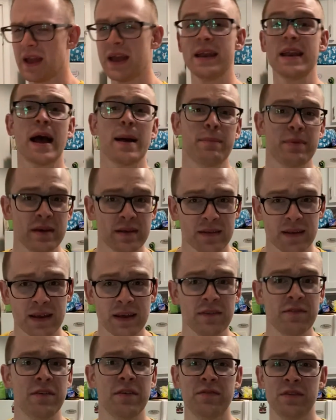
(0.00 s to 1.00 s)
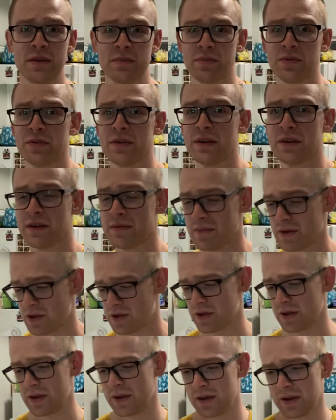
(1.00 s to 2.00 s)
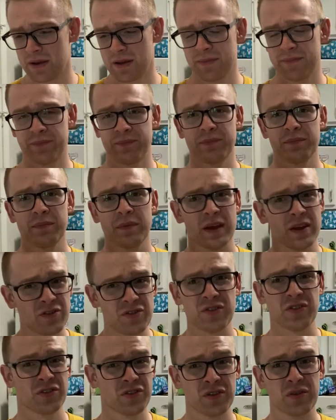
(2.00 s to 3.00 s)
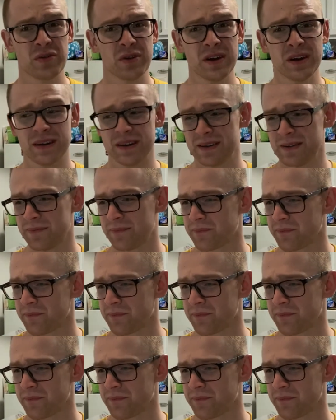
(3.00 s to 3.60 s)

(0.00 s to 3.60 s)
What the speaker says: And not because I get 15% commission. It's just so good.